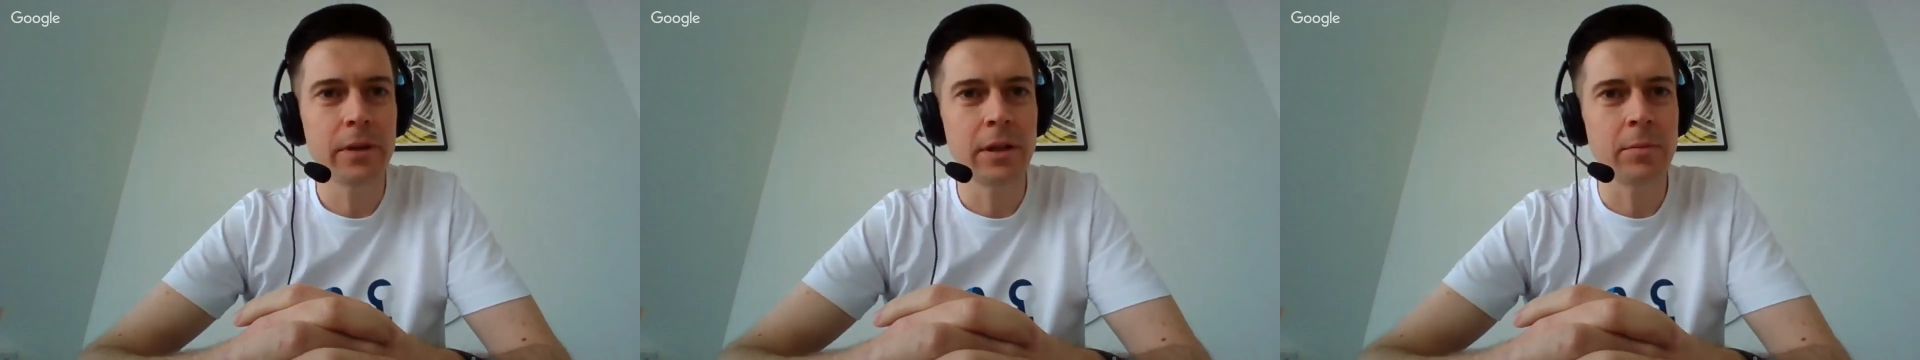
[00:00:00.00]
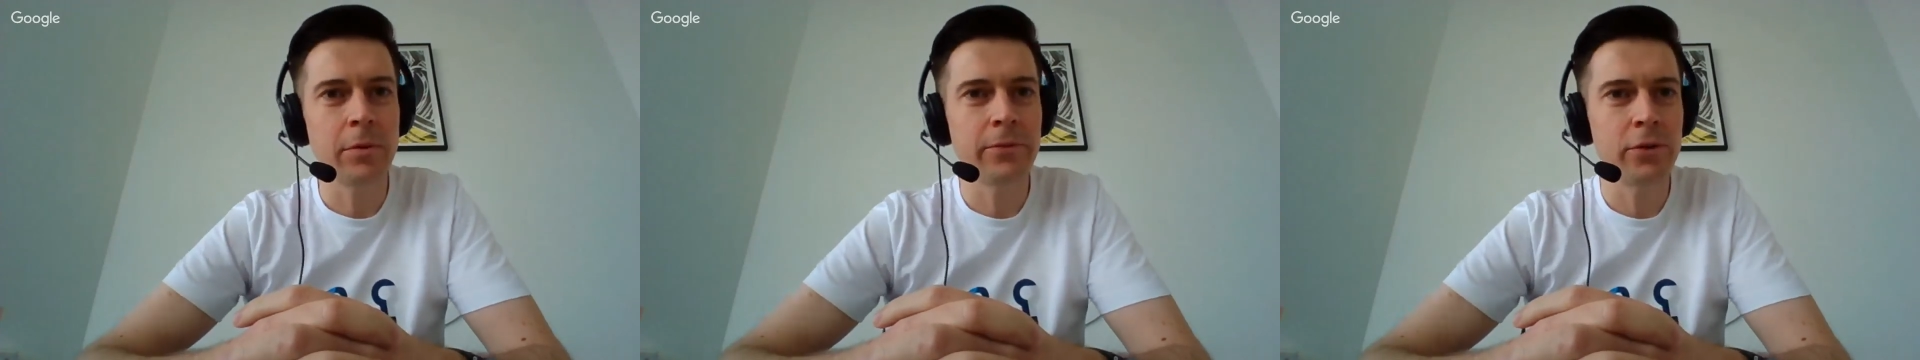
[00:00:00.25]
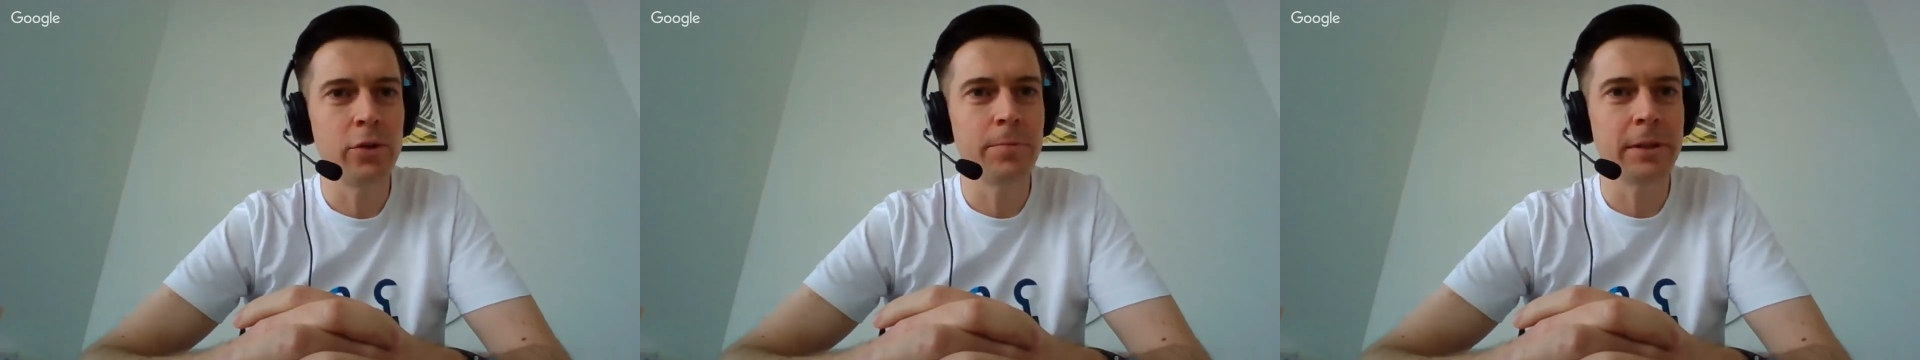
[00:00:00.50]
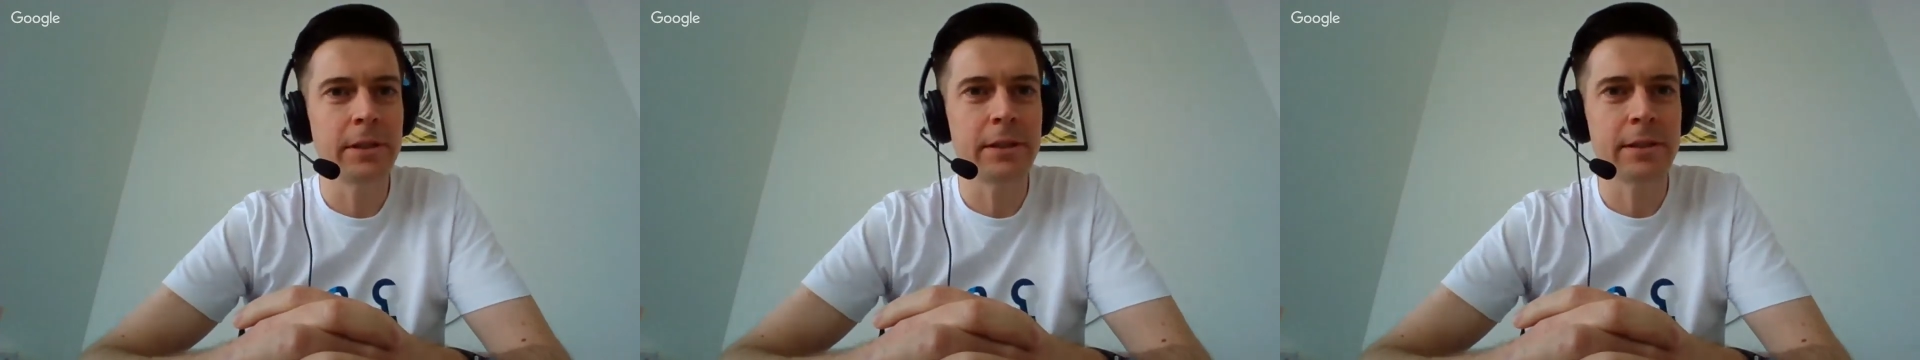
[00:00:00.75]
of the
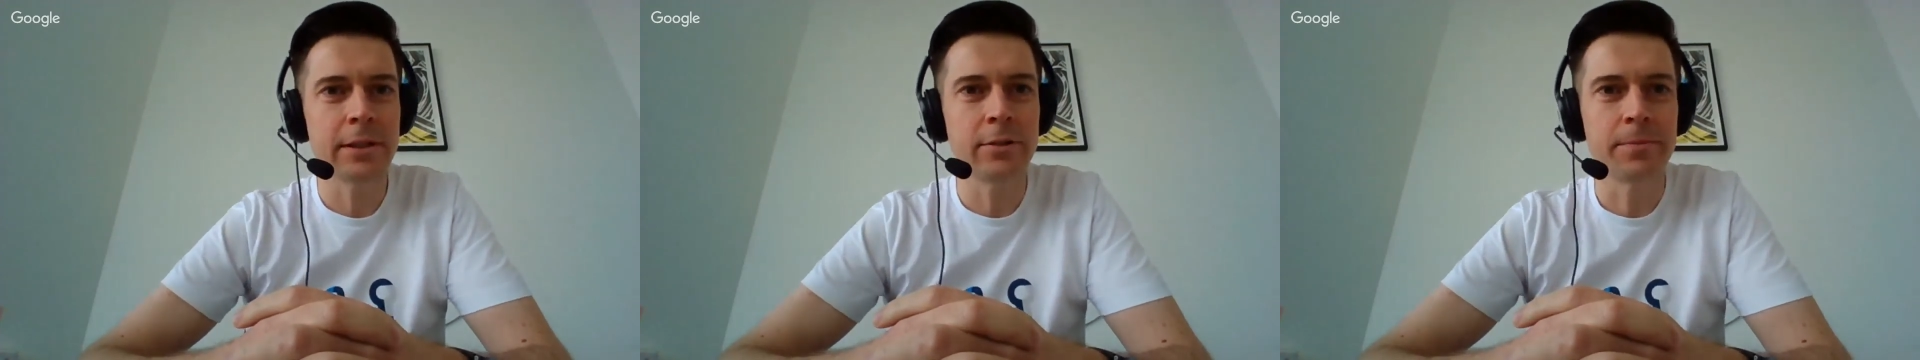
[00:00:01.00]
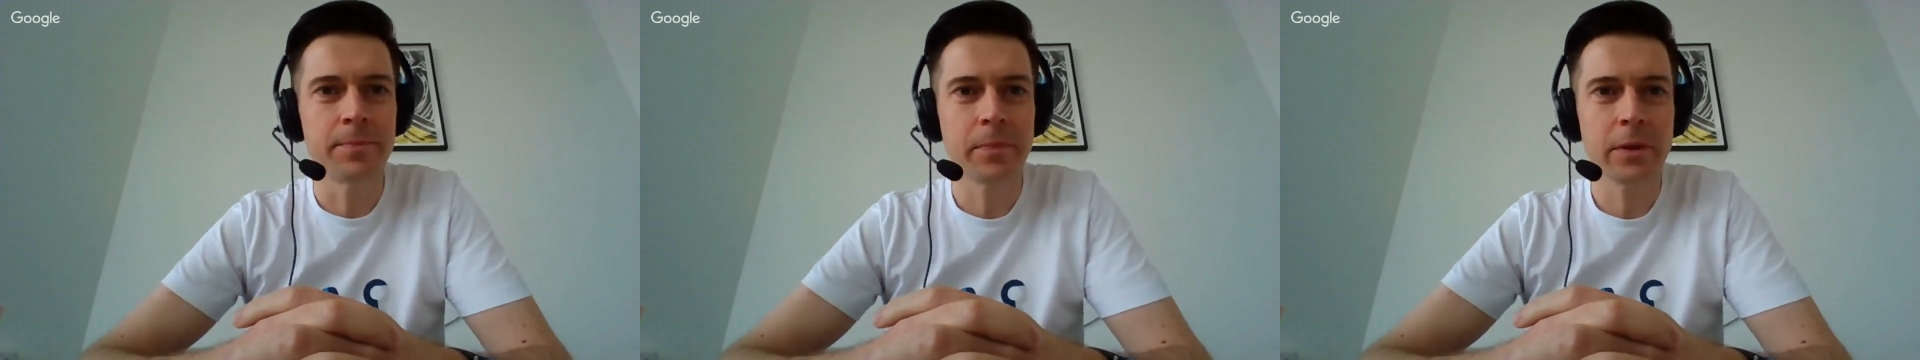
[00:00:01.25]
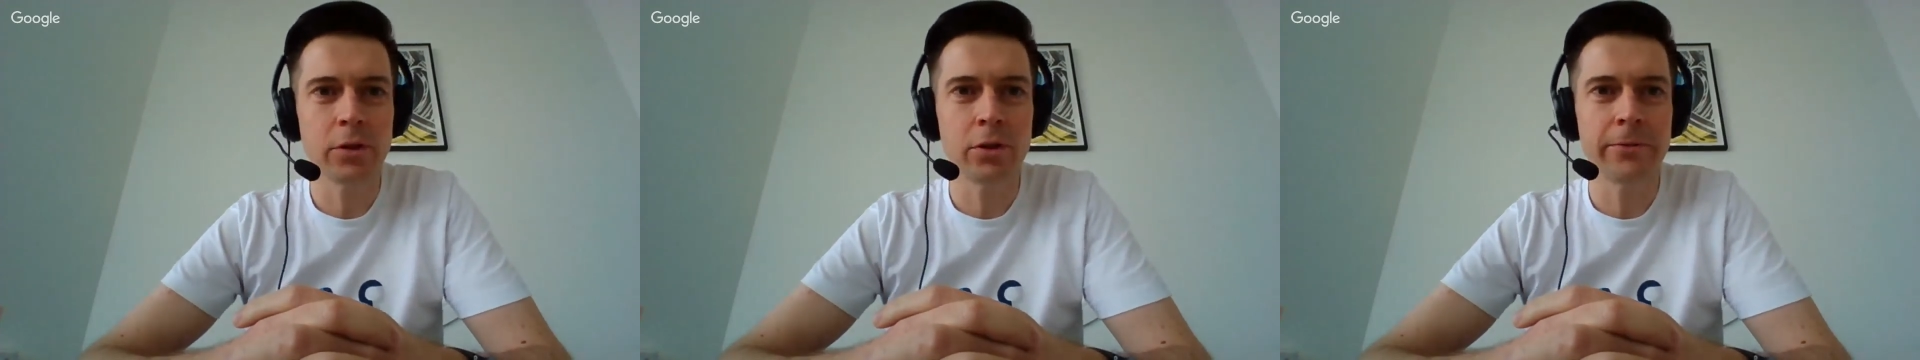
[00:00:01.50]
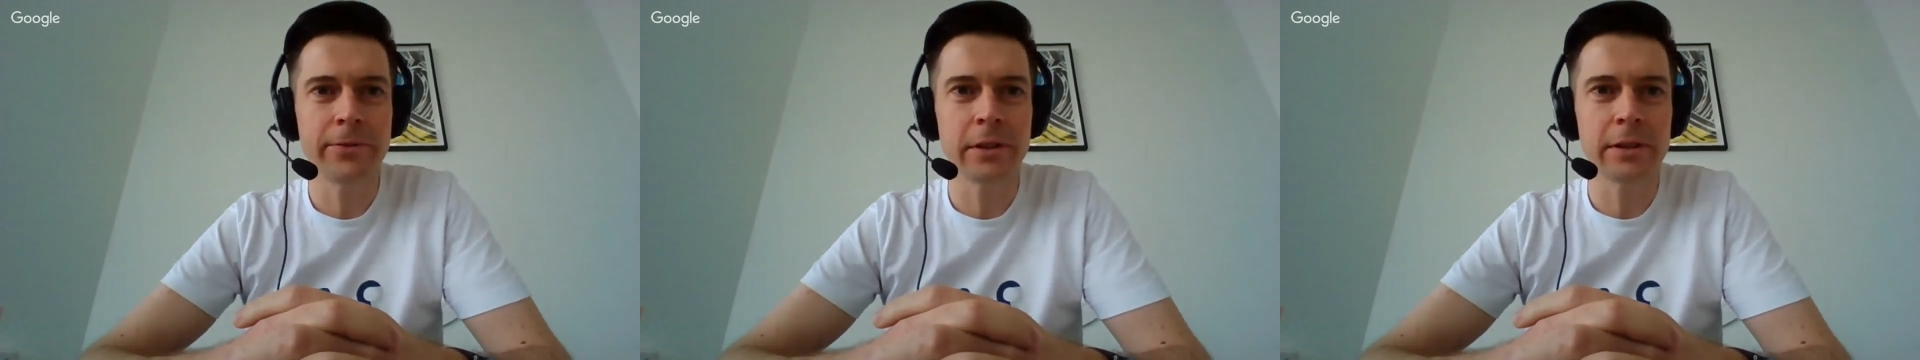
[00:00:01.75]
uBuddies now,
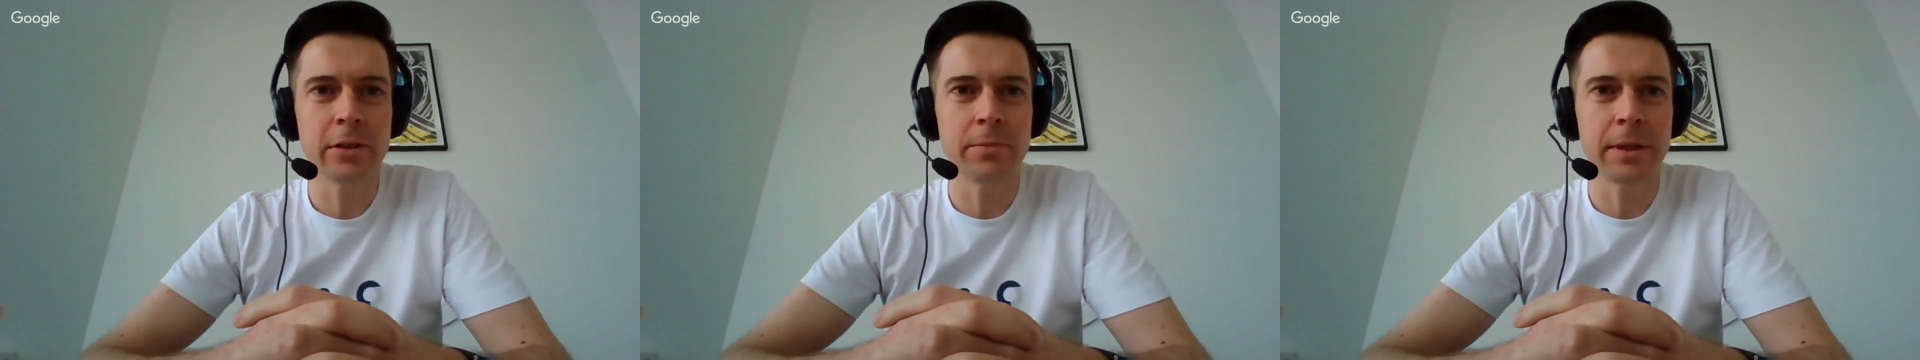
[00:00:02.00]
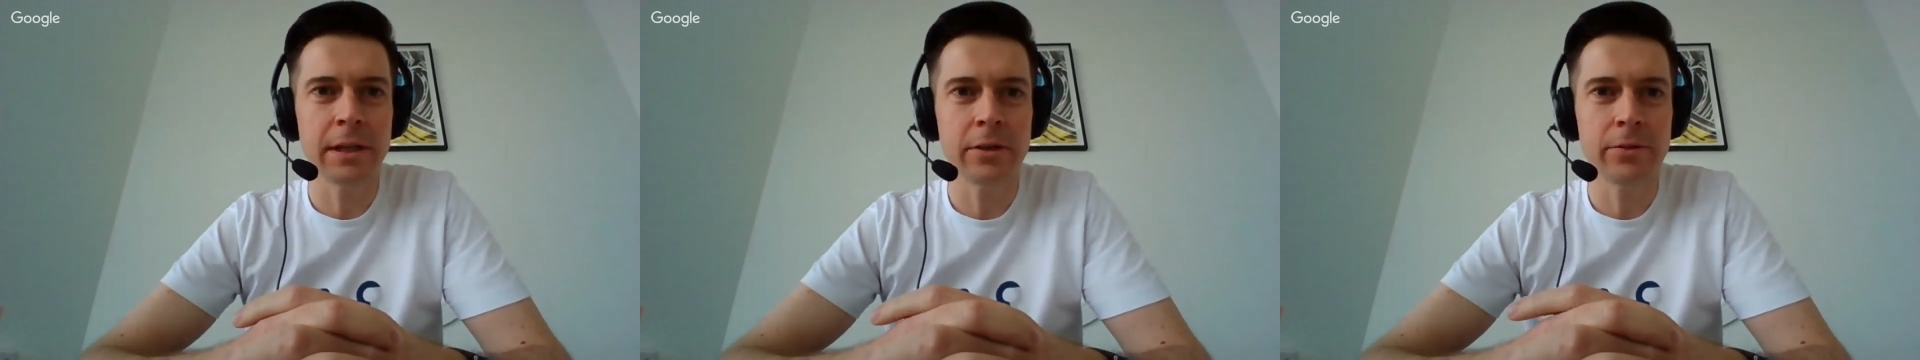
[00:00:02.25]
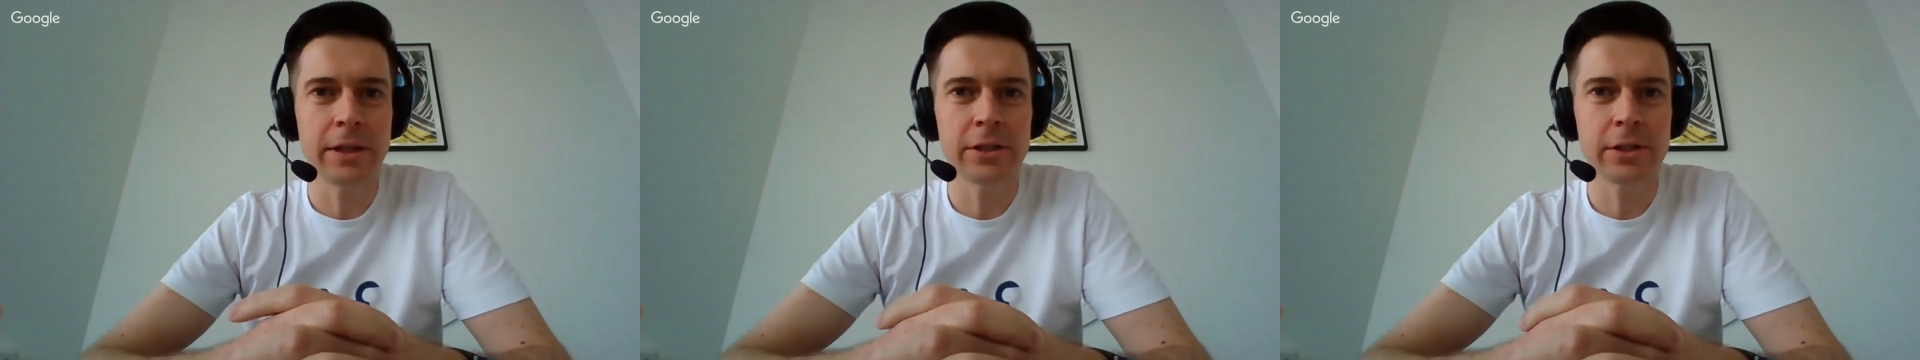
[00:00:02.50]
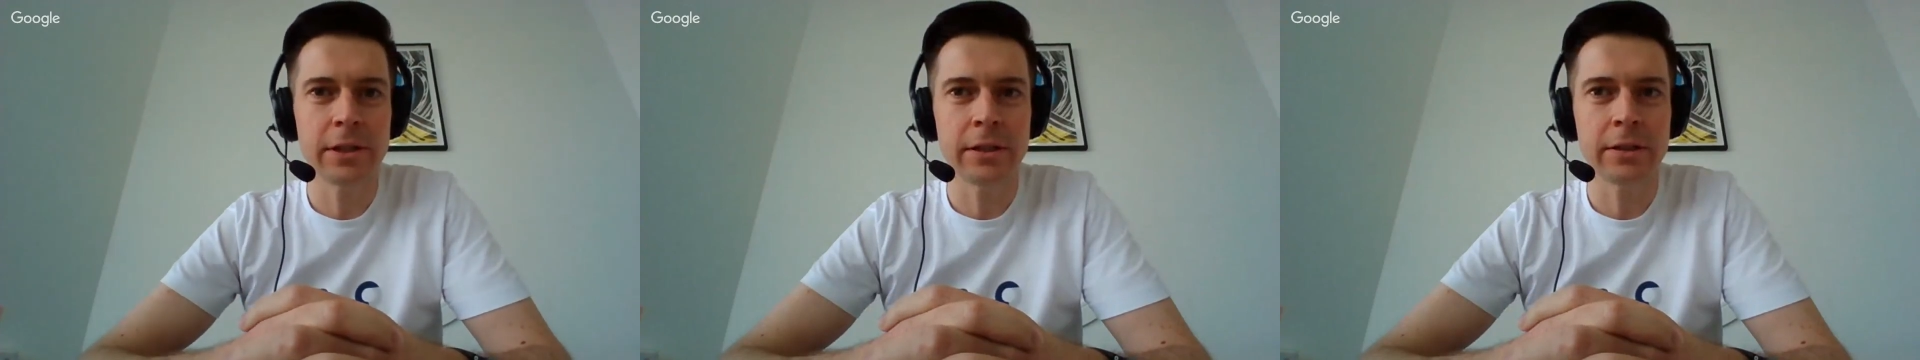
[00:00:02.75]
all filled out my
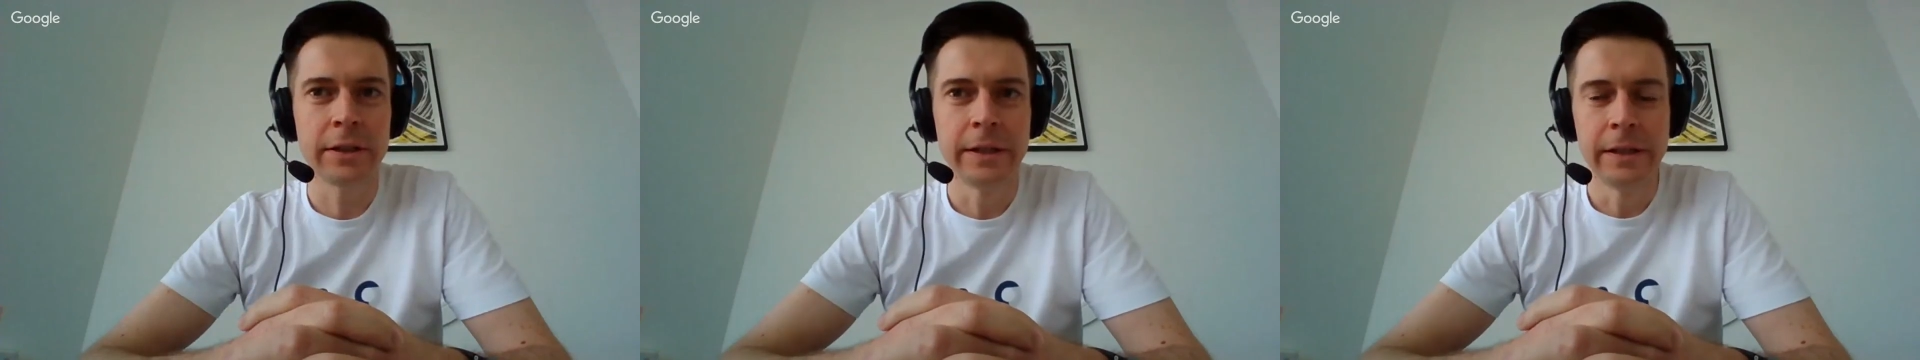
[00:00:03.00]
questionnaire,